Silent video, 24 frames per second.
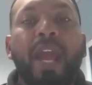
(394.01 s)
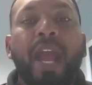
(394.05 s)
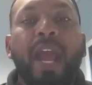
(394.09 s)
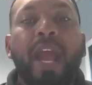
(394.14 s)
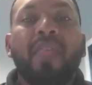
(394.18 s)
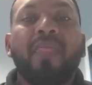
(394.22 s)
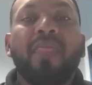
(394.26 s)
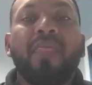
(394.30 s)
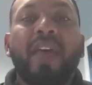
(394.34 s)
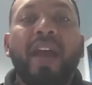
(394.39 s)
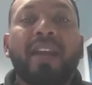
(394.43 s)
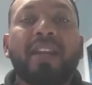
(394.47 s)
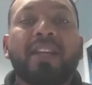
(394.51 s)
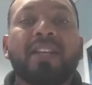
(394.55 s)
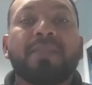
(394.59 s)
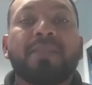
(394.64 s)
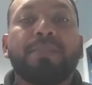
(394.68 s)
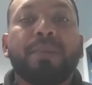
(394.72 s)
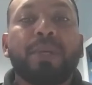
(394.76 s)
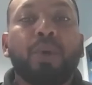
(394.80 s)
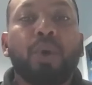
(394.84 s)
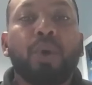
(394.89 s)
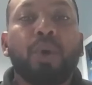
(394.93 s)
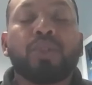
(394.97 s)
And that is
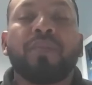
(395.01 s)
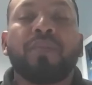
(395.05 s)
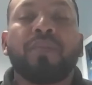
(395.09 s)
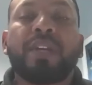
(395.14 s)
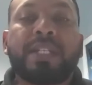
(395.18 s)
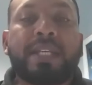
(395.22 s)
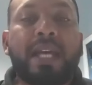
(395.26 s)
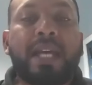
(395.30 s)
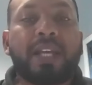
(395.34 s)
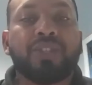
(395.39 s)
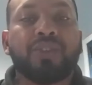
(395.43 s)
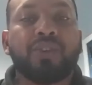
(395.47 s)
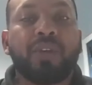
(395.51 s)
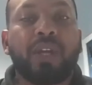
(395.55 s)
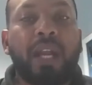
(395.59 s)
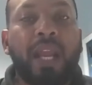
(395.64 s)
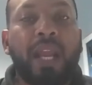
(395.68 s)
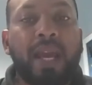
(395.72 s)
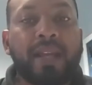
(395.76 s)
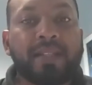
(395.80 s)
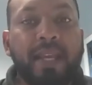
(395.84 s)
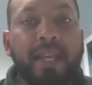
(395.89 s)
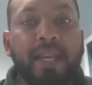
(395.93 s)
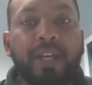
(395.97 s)
because of
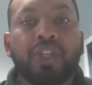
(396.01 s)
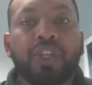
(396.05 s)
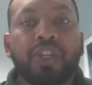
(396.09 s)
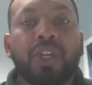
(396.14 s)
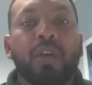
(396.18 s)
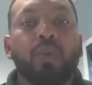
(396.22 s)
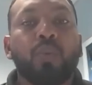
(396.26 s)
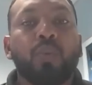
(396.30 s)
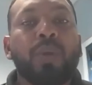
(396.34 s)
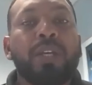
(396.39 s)
industrialization.